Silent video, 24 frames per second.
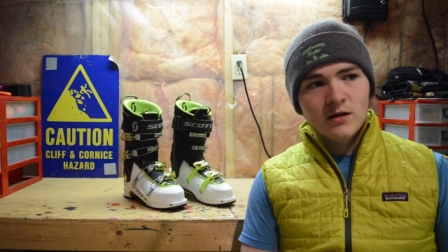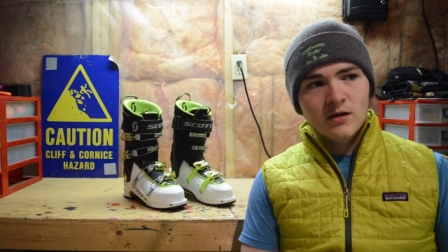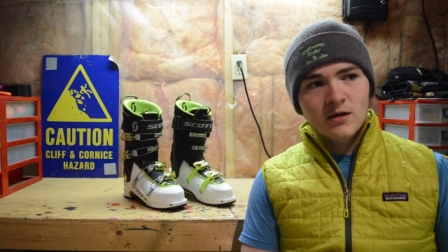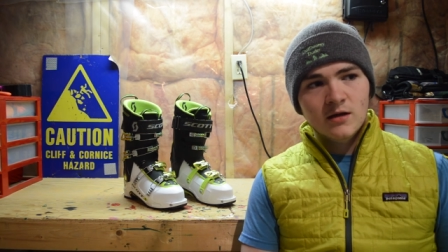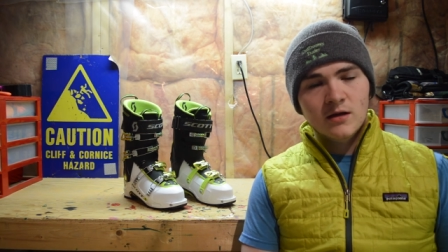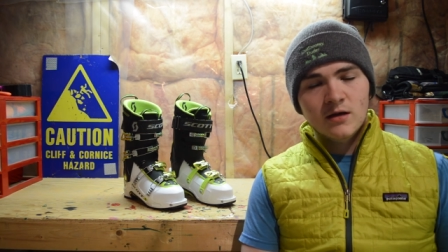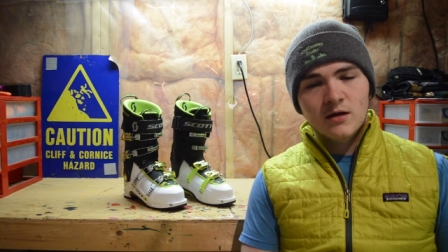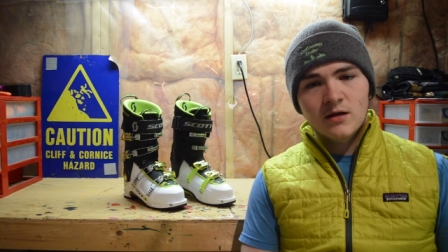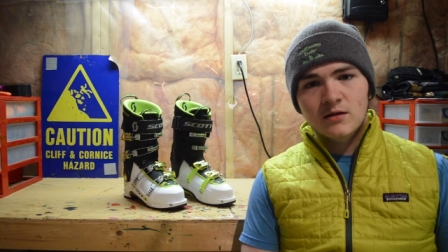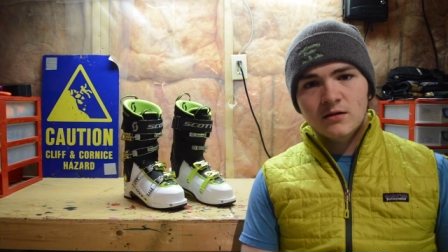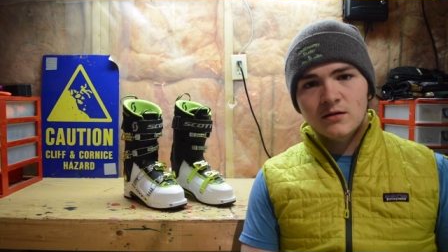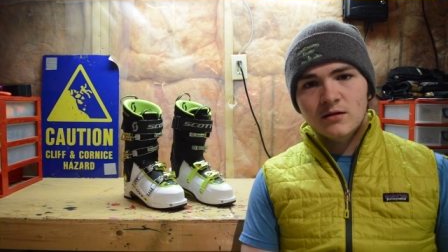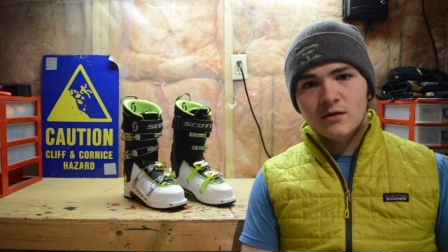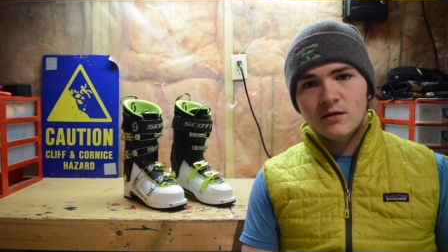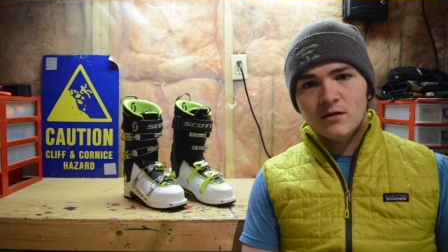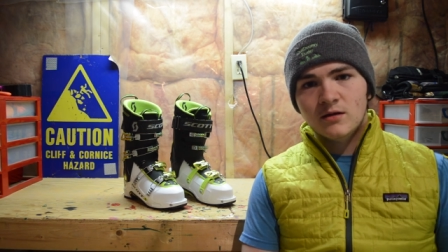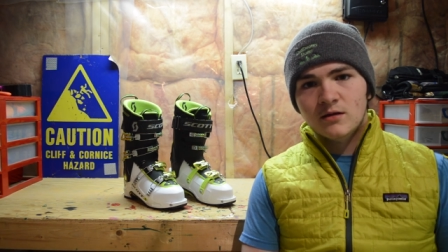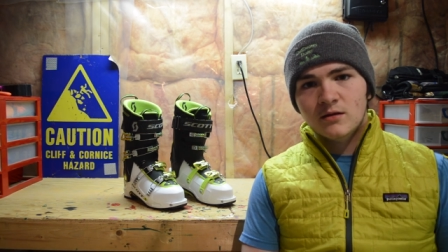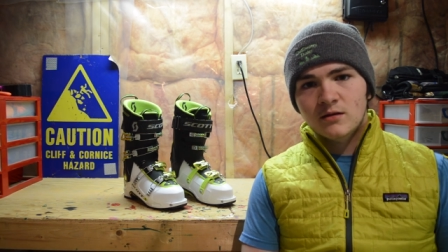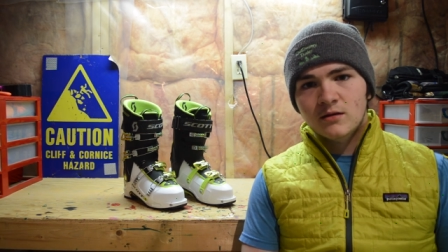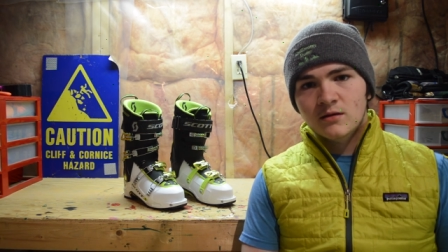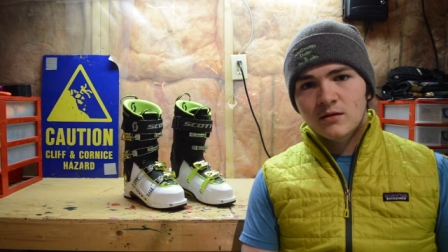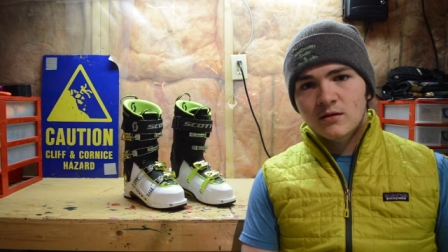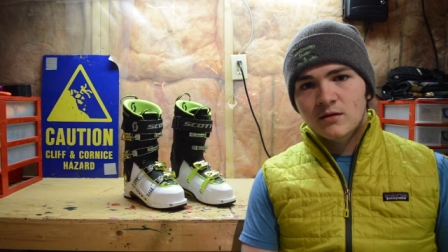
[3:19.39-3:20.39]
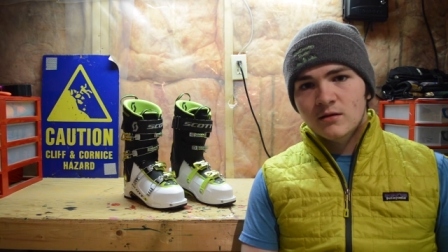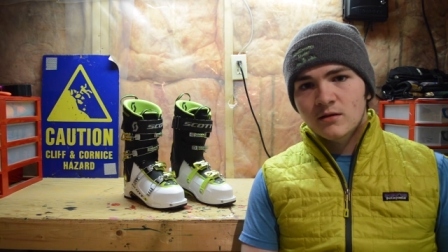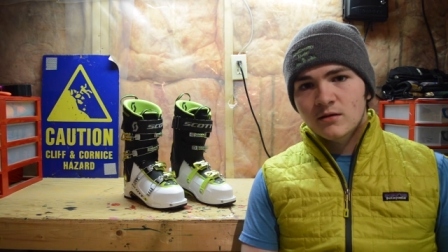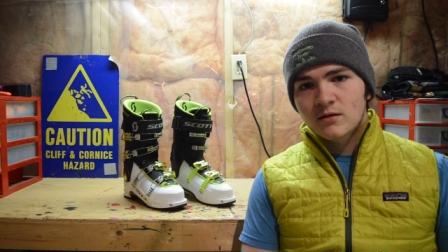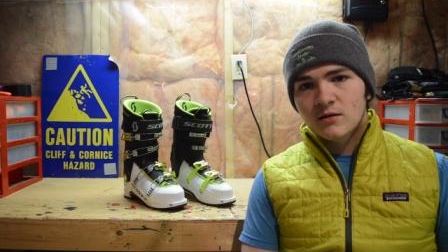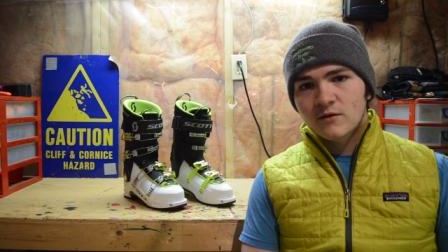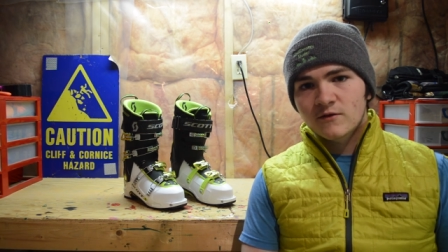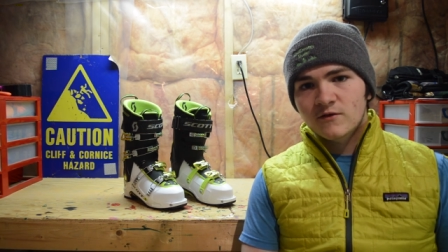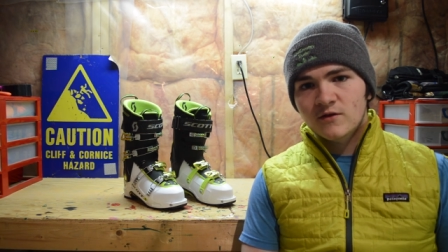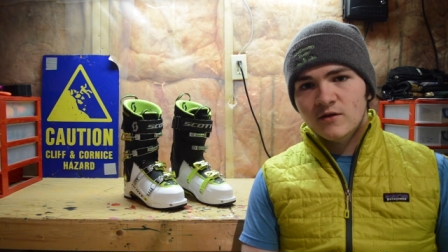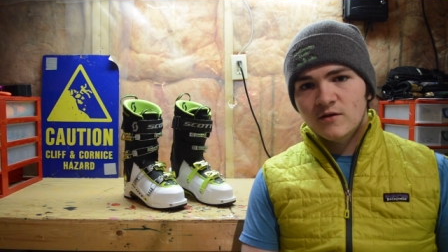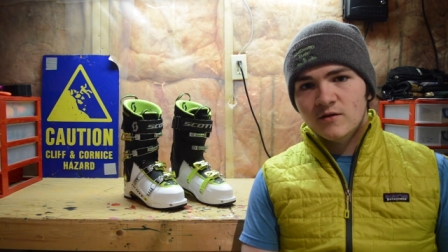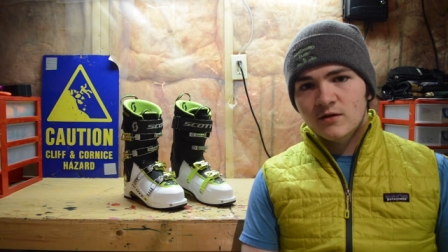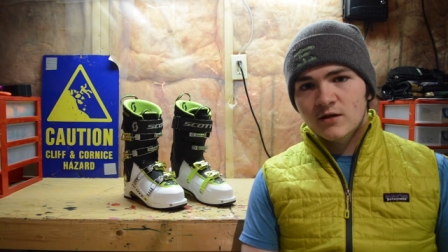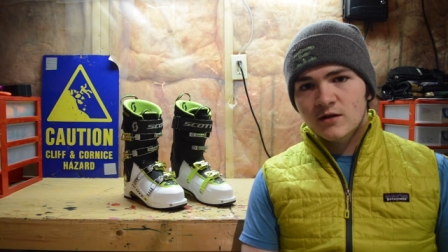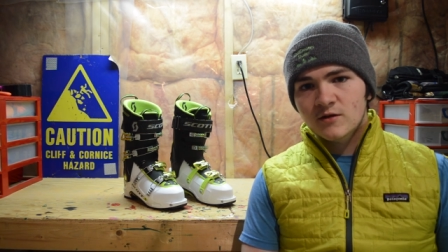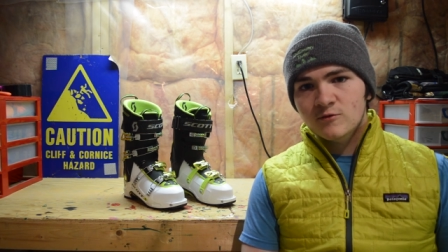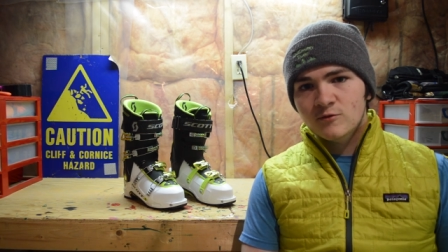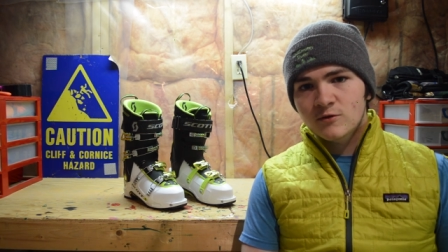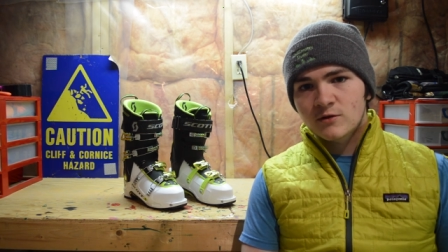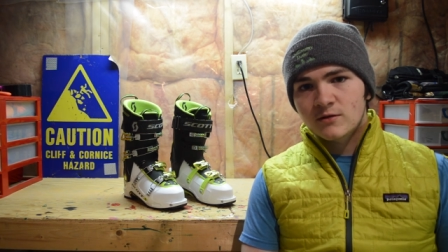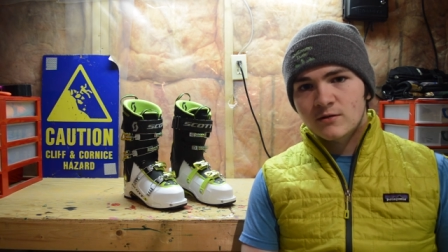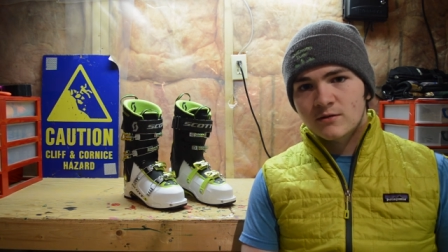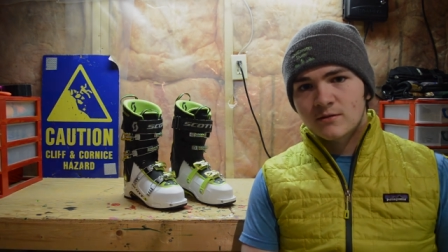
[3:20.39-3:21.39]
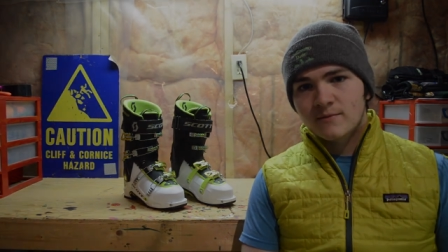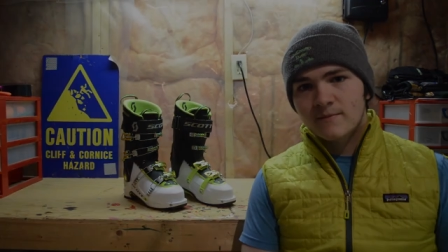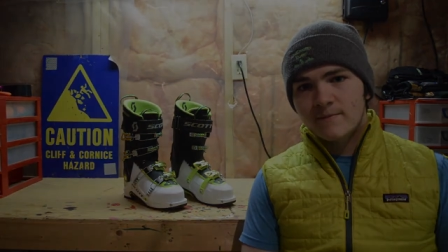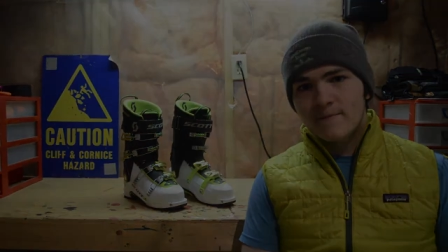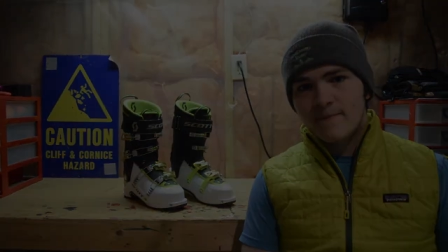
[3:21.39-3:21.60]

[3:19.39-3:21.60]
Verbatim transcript: And uh, I'll see you in the next one.